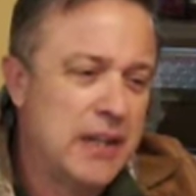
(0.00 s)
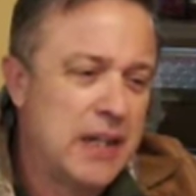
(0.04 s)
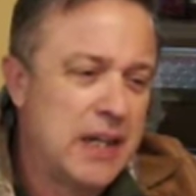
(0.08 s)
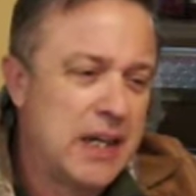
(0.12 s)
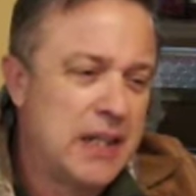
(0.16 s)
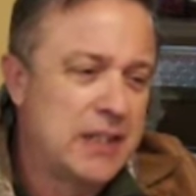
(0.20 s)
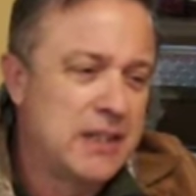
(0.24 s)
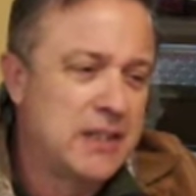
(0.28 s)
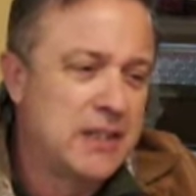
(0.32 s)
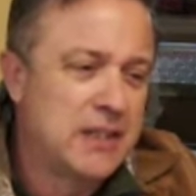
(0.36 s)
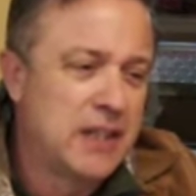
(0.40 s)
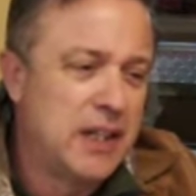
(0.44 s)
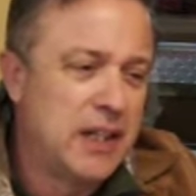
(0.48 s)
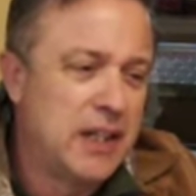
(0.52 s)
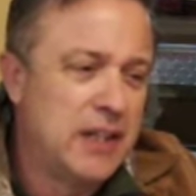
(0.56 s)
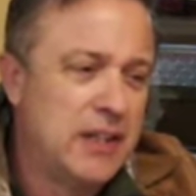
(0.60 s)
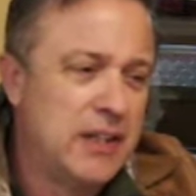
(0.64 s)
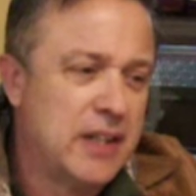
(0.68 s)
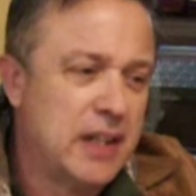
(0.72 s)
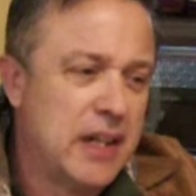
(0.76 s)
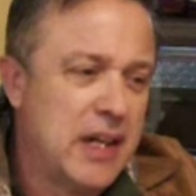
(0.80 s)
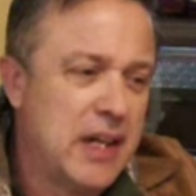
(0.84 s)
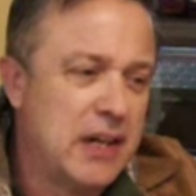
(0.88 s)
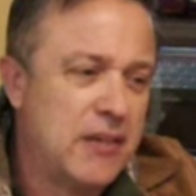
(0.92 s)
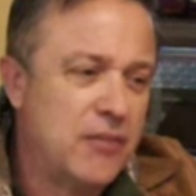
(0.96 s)
can say
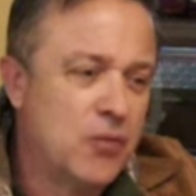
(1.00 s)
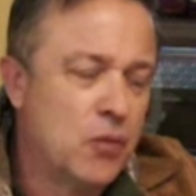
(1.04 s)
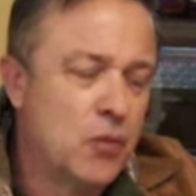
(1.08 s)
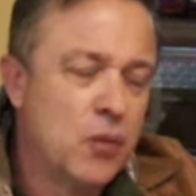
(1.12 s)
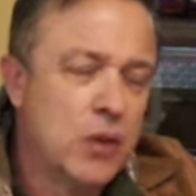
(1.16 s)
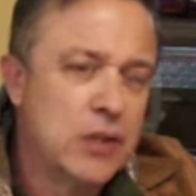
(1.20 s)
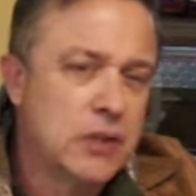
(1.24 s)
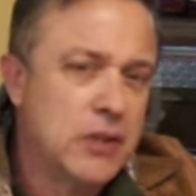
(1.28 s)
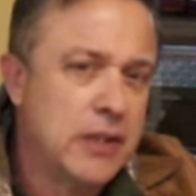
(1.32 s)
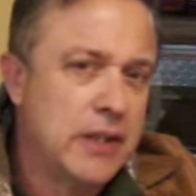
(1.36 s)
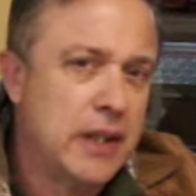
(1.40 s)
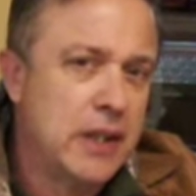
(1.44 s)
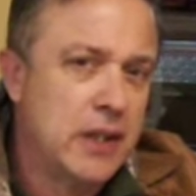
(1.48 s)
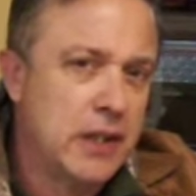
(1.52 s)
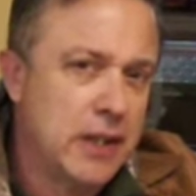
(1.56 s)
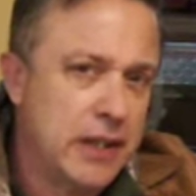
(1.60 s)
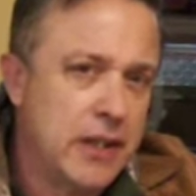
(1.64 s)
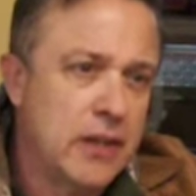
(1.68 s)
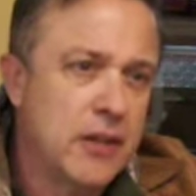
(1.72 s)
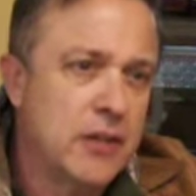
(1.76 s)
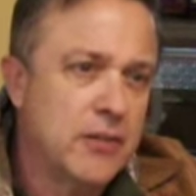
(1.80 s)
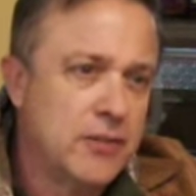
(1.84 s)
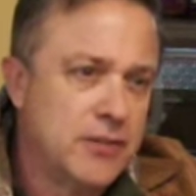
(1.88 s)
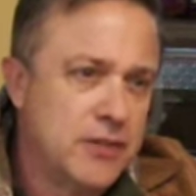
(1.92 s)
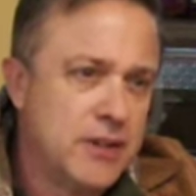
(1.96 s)
that I've really
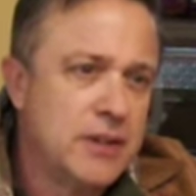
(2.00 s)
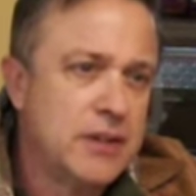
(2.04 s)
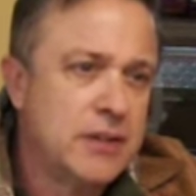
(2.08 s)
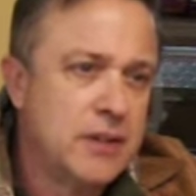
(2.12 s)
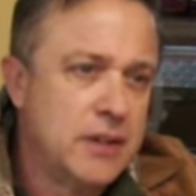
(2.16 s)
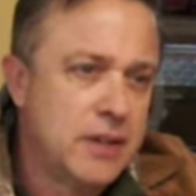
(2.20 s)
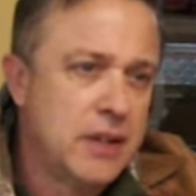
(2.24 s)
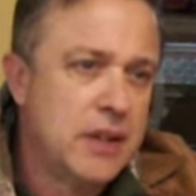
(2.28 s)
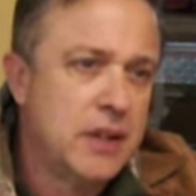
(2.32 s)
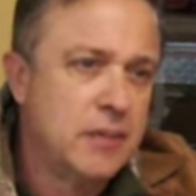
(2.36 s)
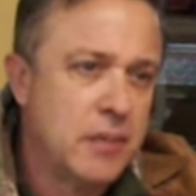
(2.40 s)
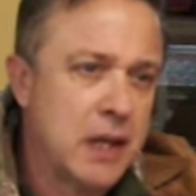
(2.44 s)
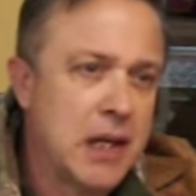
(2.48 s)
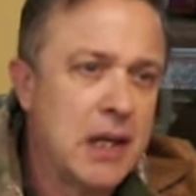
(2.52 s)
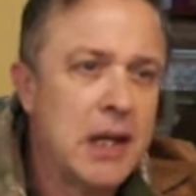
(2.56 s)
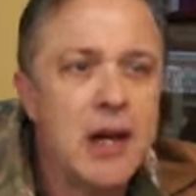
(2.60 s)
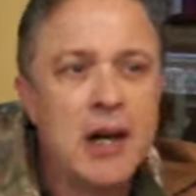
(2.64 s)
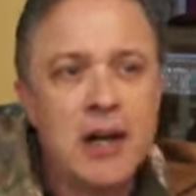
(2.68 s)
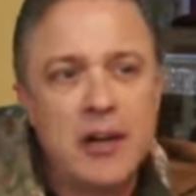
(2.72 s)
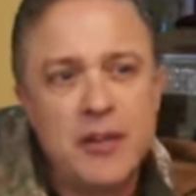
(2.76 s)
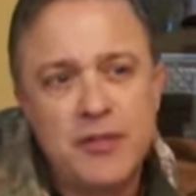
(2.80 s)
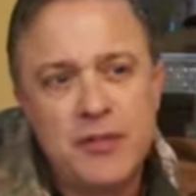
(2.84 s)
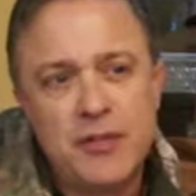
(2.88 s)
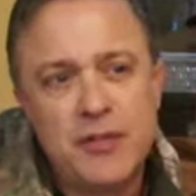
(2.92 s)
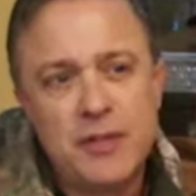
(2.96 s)
lived in my
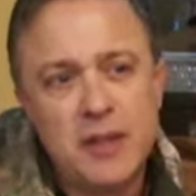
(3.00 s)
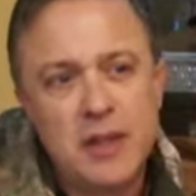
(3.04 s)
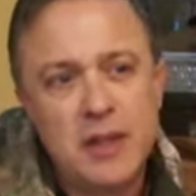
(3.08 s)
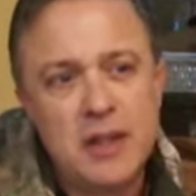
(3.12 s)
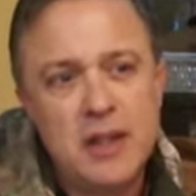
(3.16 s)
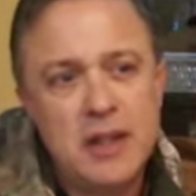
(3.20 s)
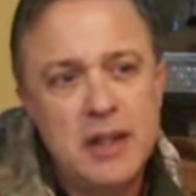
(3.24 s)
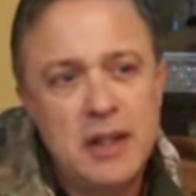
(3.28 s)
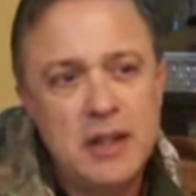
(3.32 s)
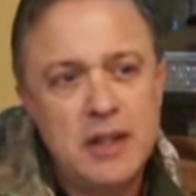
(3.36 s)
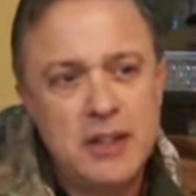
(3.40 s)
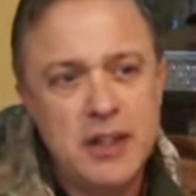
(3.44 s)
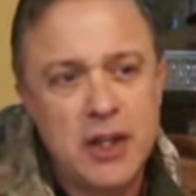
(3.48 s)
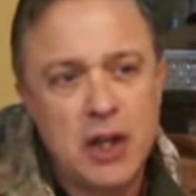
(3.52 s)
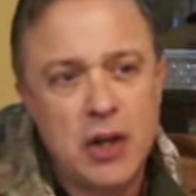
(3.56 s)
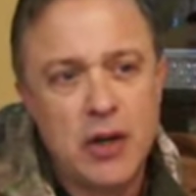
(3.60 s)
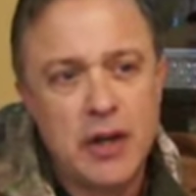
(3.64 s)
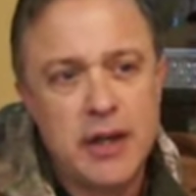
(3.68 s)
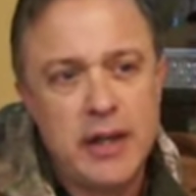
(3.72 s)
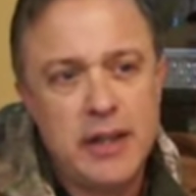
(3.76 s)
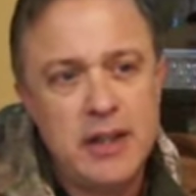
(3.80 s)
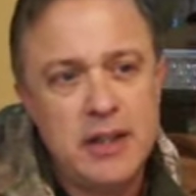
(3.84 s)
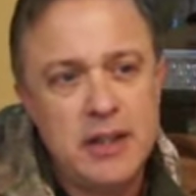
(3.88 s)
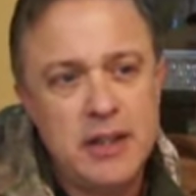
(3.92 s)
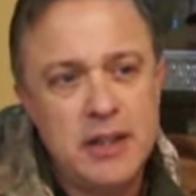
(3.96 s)
life,
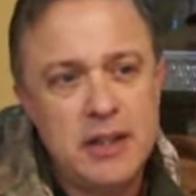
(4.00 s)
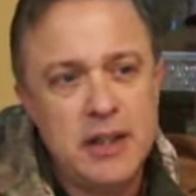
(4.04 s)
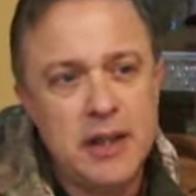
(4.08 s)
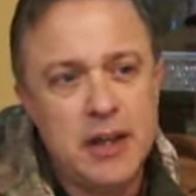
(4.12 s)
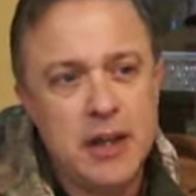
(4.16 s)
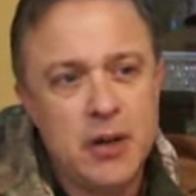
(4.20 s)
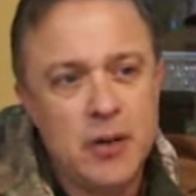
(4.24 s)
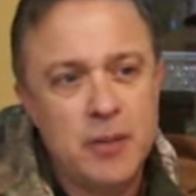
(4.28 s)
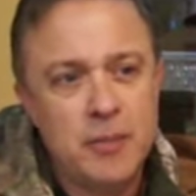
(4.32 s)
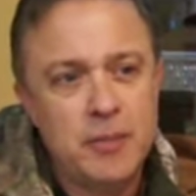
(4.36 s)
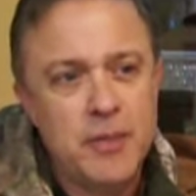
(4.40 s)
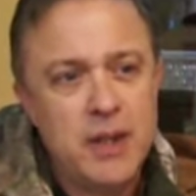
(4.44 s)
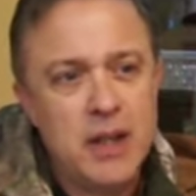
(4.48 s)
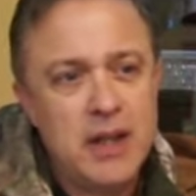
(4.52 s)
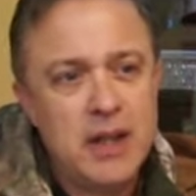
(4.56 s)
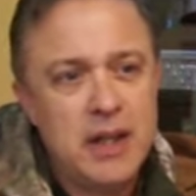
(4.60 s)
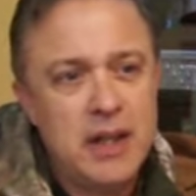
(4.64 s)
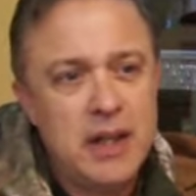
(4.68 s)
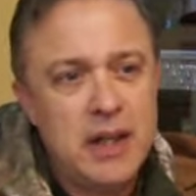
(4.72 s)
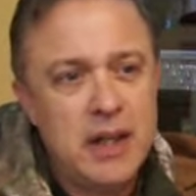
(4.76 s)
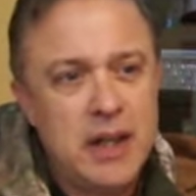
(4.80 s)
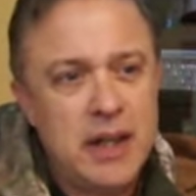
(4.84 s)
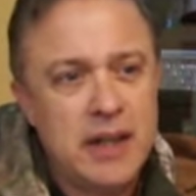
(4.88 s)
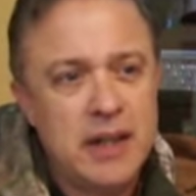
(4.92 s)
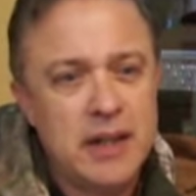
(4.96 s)
Terry, you know.
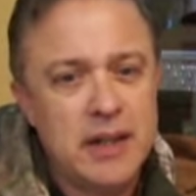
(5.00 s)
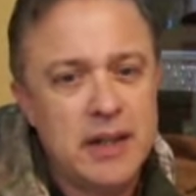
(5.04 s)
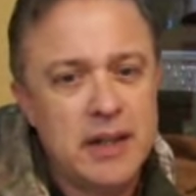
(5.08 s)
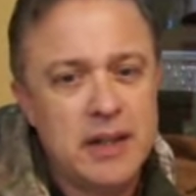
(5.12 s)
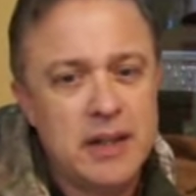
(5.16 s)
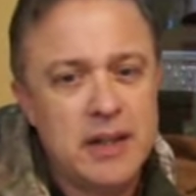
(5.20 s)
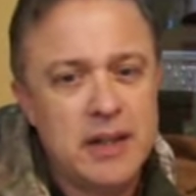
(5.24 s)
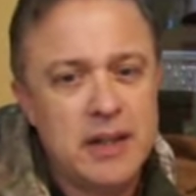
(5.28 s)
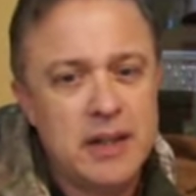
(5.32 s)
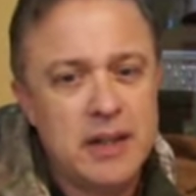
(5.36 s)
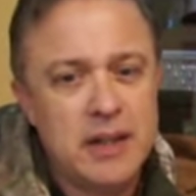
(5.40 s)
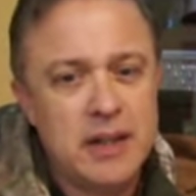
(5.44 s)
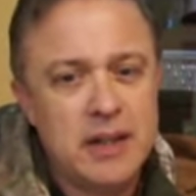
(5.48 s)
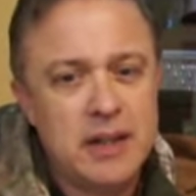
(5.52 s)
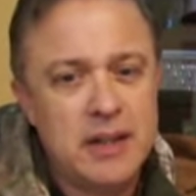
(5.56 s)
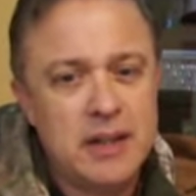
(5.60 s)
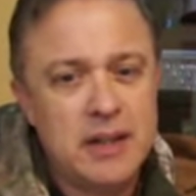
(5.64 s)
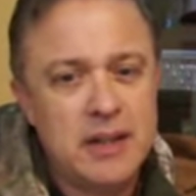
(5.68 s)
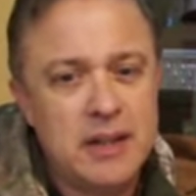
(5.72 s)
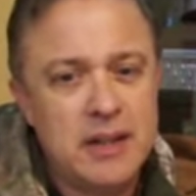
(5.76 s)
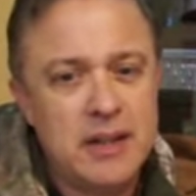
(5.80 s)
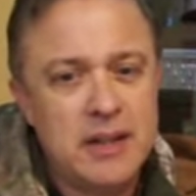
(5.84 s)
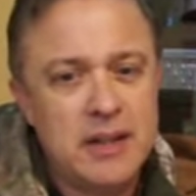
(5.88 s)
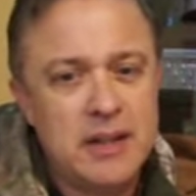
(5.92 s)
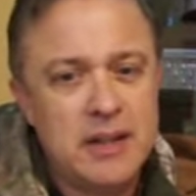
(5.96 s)
And
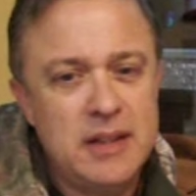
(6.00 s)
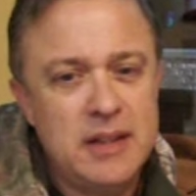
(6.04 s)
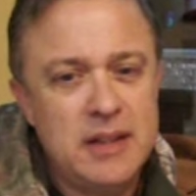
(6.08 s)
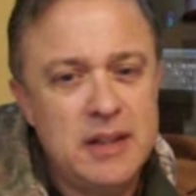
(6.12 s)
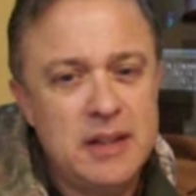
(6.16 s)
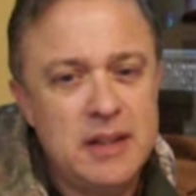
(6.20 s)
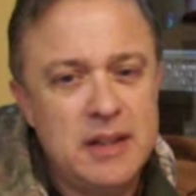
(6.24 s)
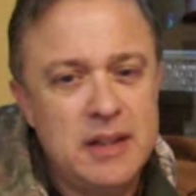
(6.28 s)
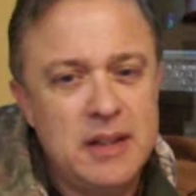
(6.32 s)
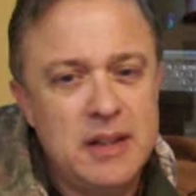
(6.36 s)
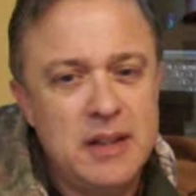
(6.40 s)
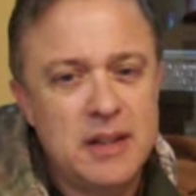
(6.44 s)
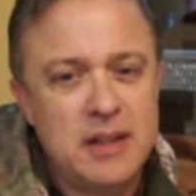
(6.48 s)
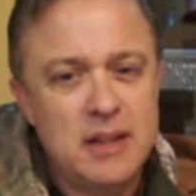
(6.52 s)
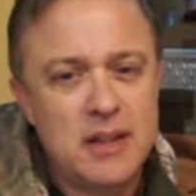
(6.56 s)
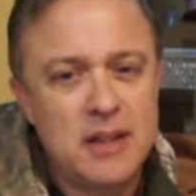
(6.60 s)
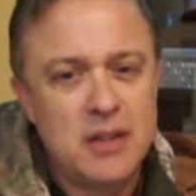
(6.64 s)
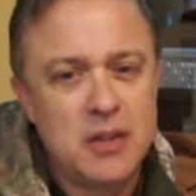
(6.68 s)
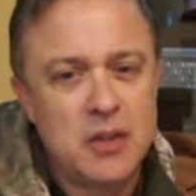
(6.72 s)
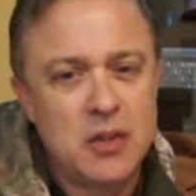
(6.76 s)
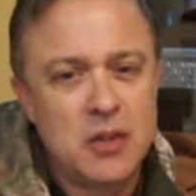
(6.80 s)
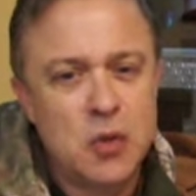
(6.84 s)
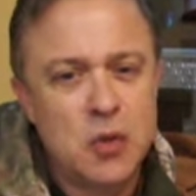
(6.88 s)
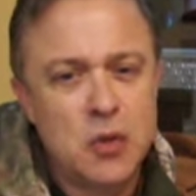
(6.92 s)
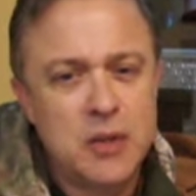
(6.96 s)

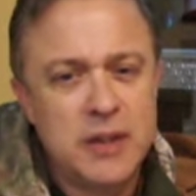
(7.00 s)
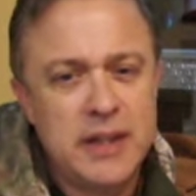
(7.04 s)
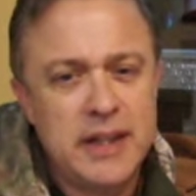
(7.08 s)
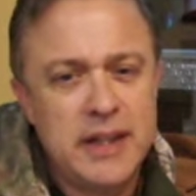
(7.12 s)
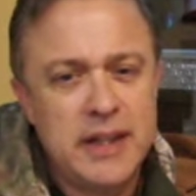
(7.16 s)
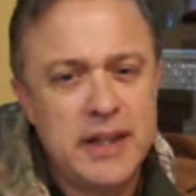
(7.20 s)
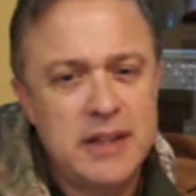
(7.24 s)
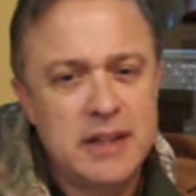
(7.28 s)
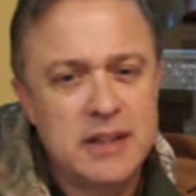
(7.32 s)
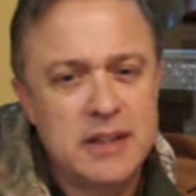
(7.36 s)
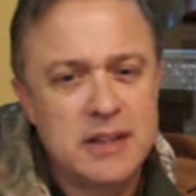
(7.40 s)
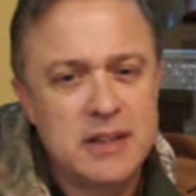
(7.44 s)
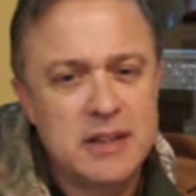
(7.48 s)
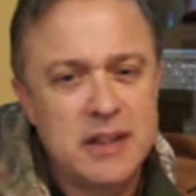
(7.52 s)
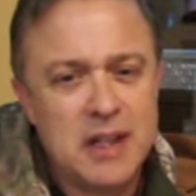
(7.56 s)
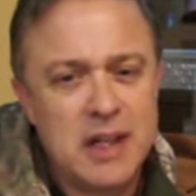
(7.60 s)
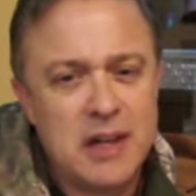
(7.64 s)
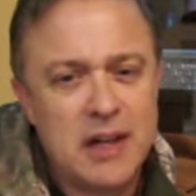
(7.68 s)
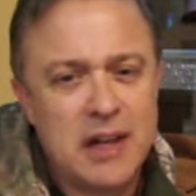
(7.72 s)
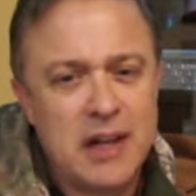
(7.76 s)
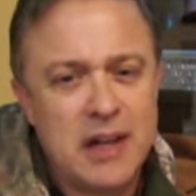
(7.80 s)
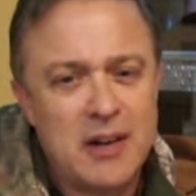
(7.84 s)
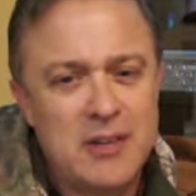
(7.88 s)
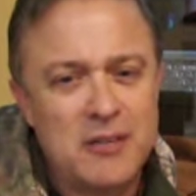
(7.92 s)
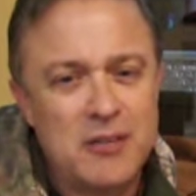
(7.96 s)
the cool thing is
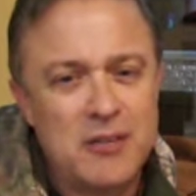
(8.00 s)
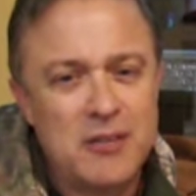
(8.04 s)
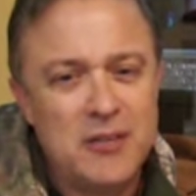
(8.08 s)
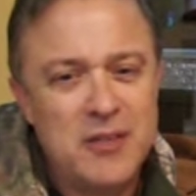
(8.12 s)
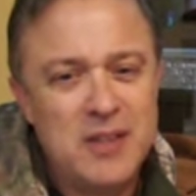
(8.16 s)
I've